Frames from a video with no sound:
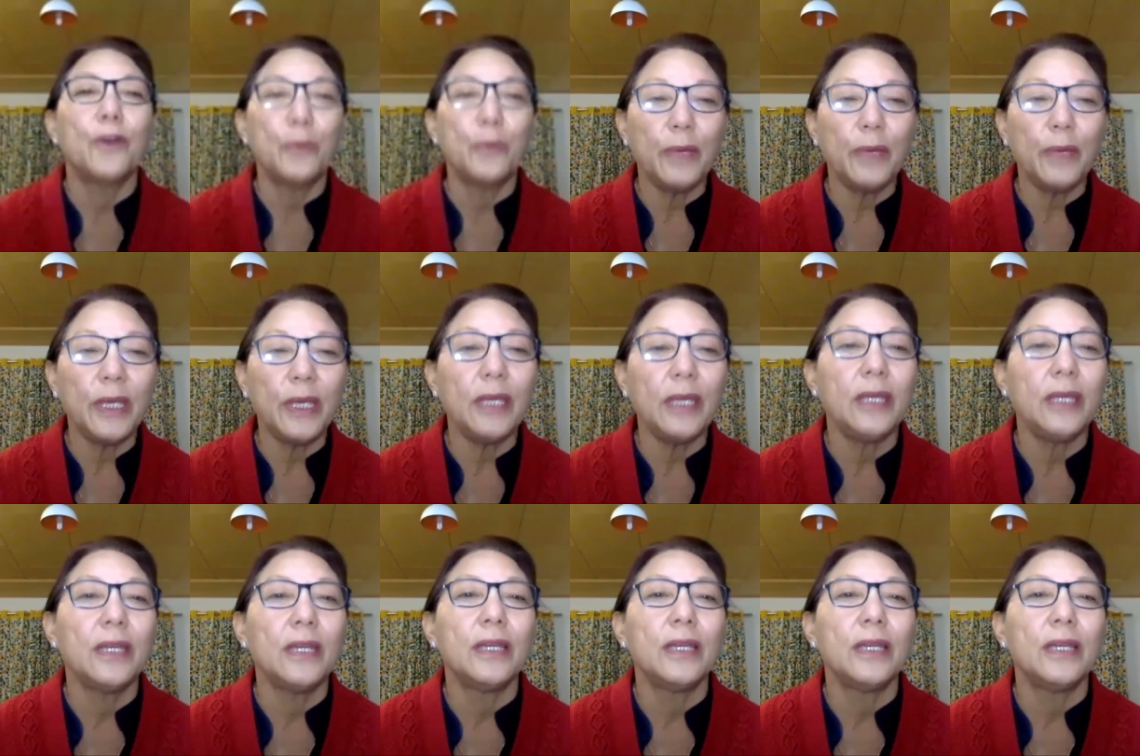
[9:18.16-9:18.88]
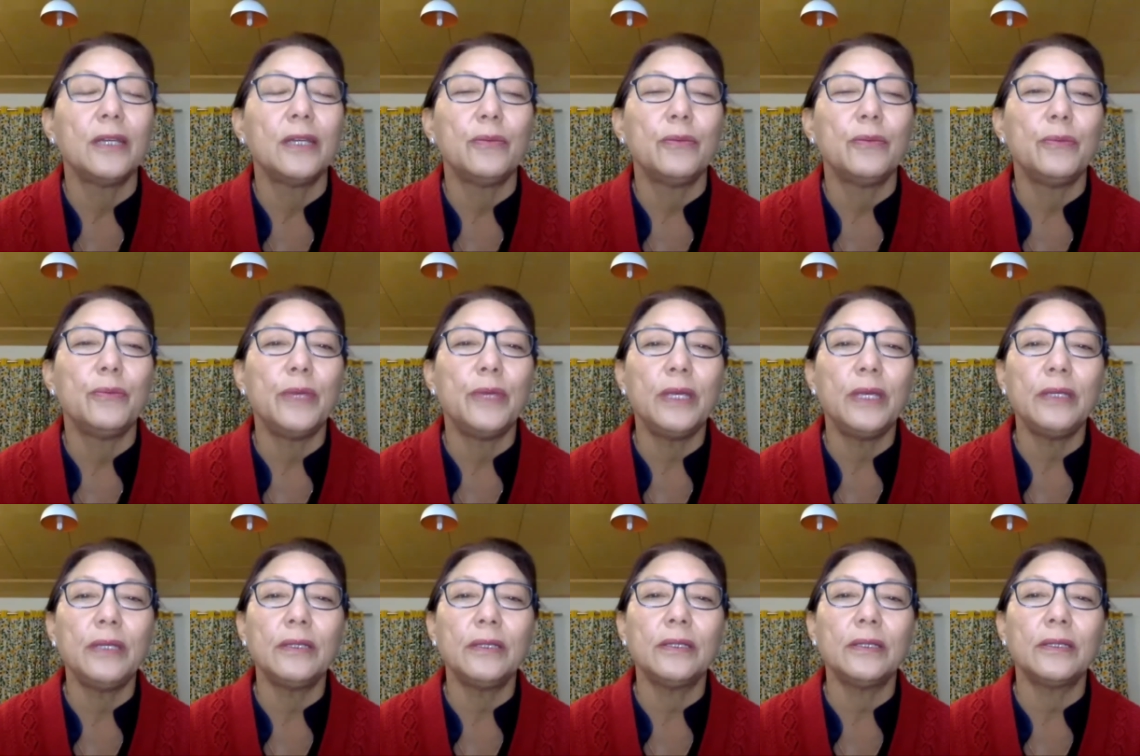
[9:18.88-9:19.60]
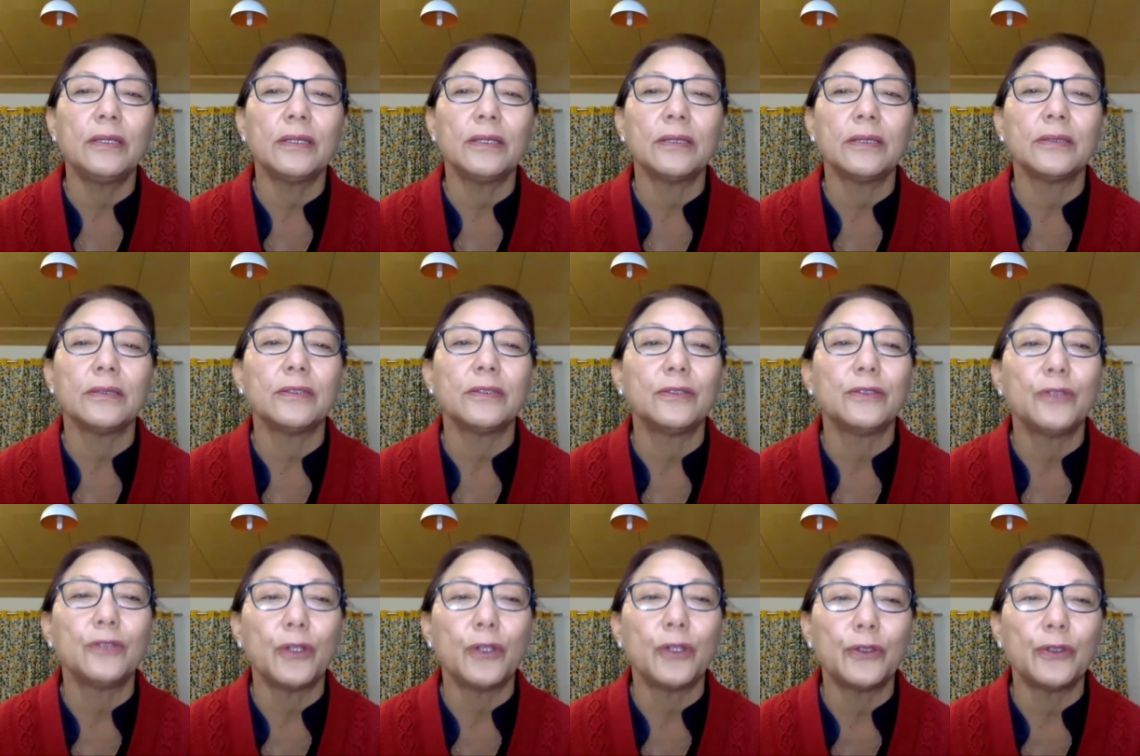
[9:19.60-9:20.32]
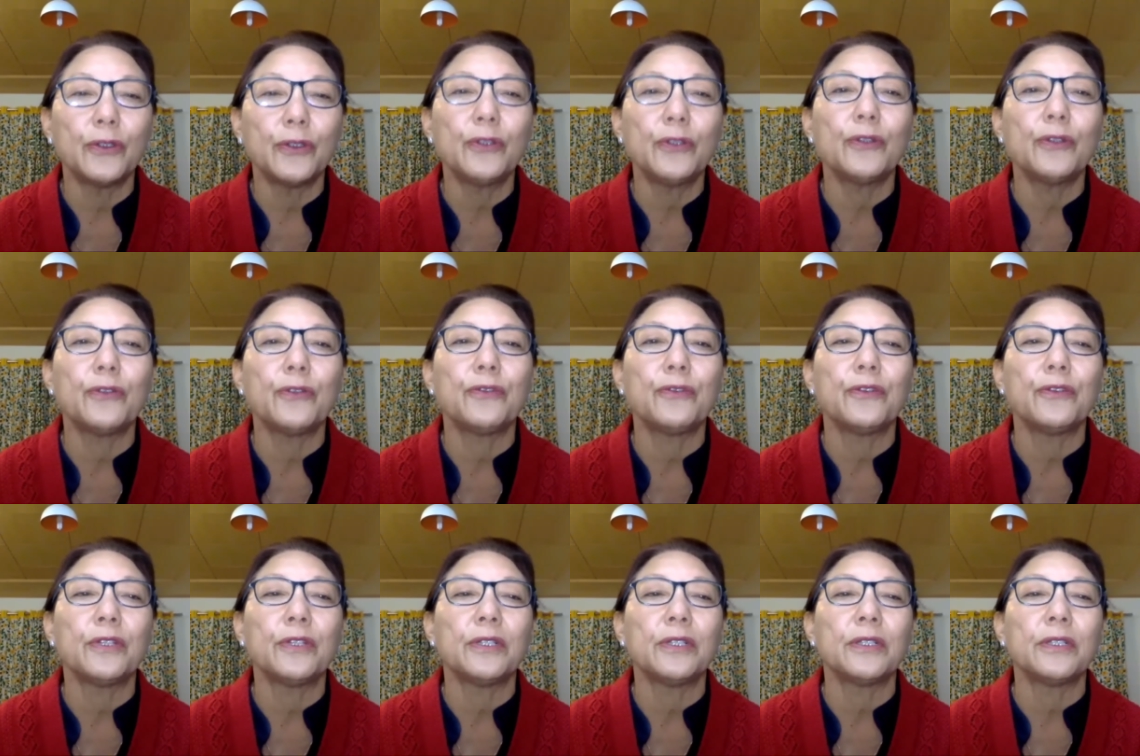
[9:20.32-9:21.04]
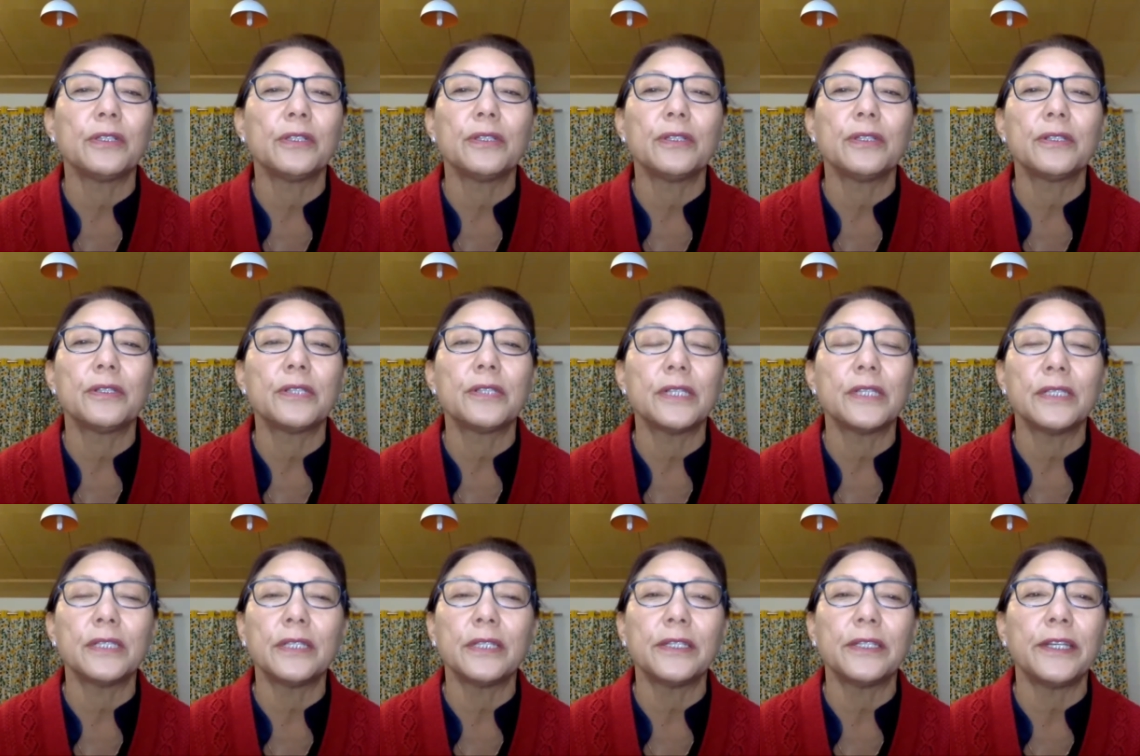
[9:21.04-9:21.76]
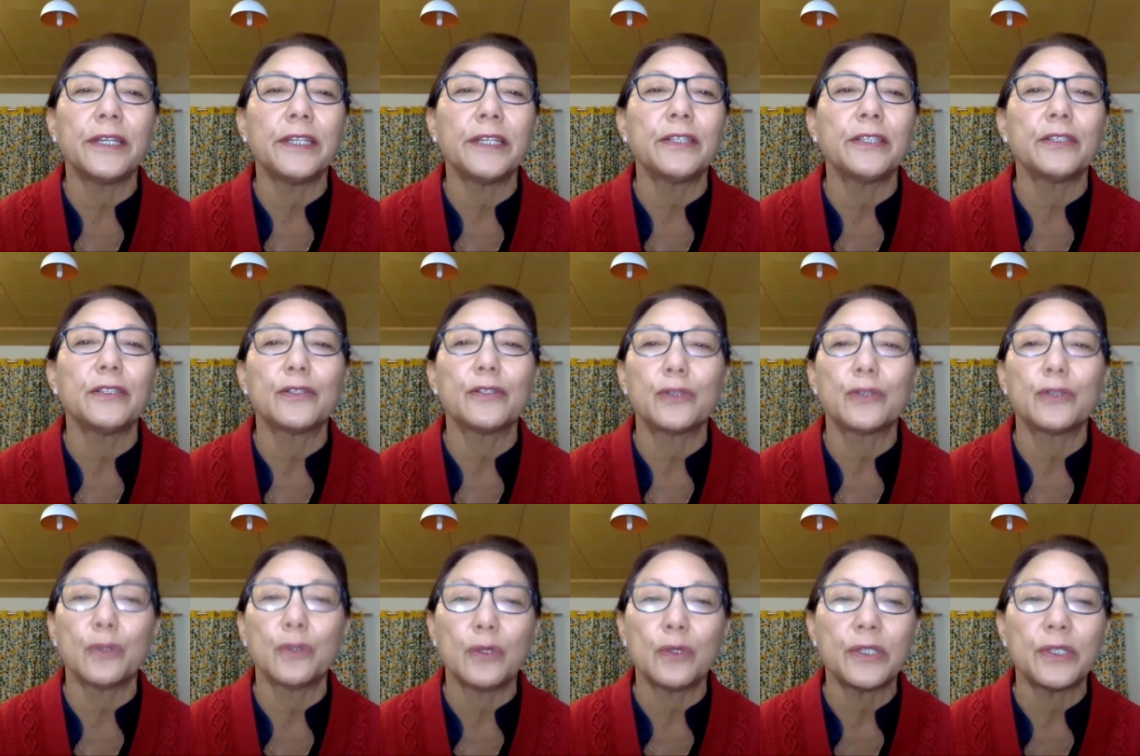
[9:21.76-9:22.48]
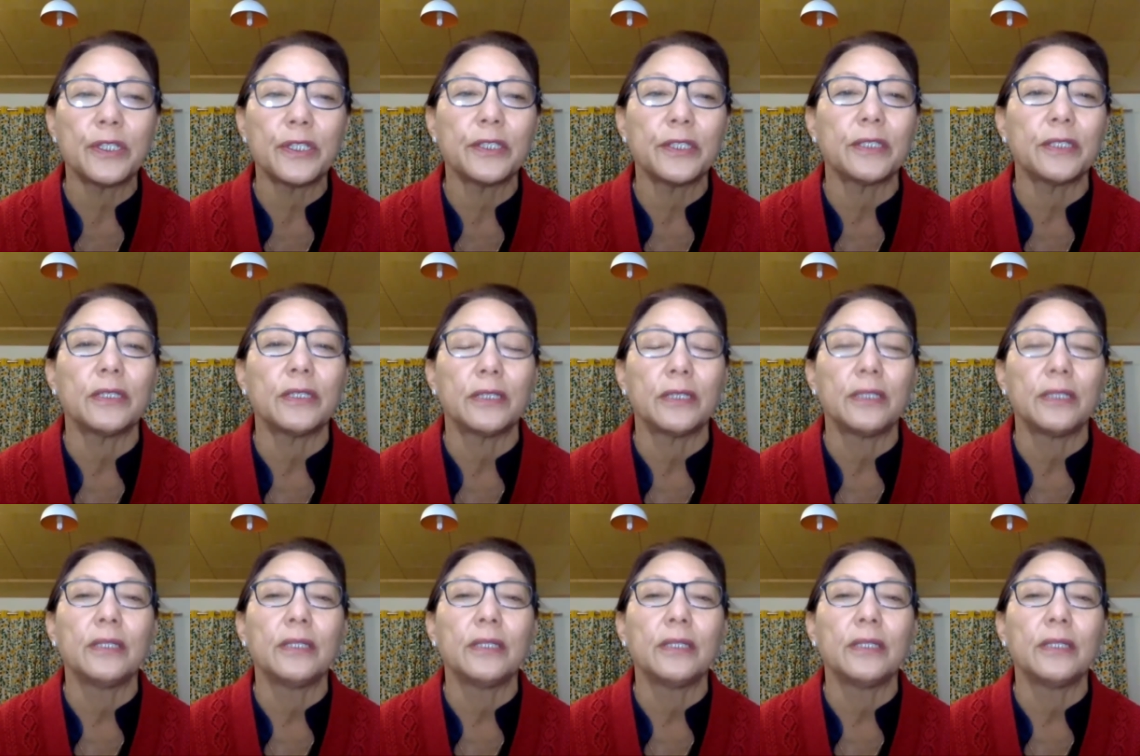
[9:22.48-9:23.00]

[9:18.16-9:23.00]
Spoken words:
For me, being the daughter of such a great soldier